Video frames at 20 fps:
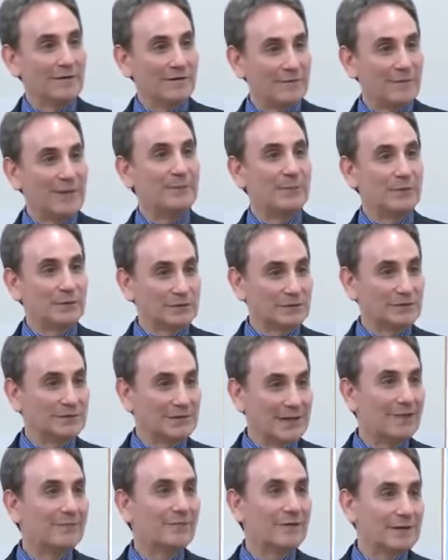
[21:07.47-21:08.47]
of people's
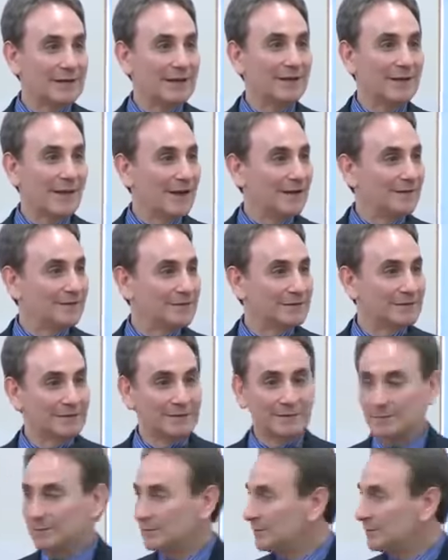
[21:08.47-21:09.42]
everyday lives.